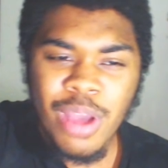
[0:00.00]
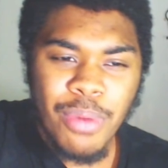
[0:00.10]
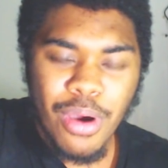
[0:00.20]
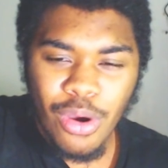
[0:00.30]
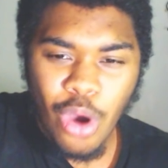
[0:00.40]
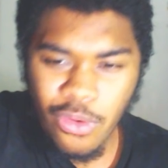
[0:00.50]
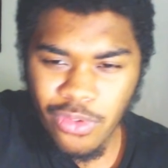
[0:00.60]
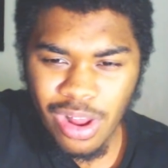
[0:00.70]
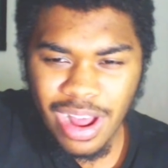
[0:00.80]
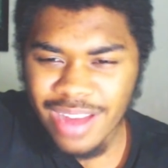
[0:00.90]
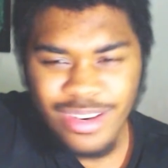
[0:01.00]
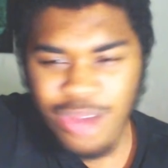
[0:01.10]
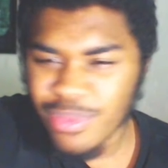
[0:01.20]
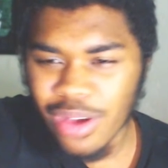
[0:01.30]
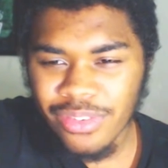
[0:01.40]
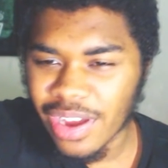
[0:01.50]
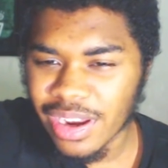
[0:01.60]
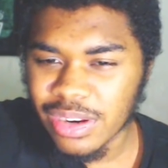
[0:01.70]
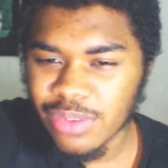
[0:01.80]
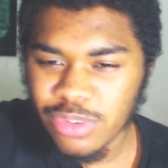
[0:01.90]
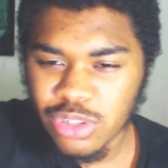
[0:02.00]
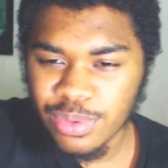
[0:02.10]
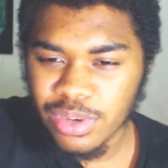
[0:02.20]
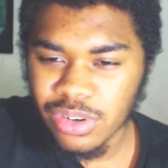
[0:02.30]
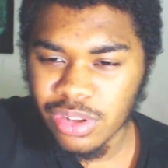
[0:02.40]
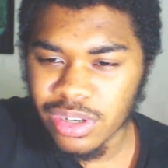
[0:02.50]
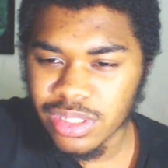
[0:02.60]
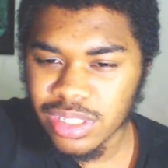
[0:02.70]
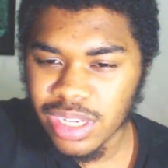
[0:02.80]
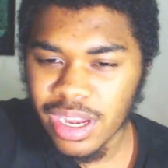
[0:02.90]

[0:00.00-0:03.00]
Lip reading: But overall, no, I'm not a fan, to be totally honest.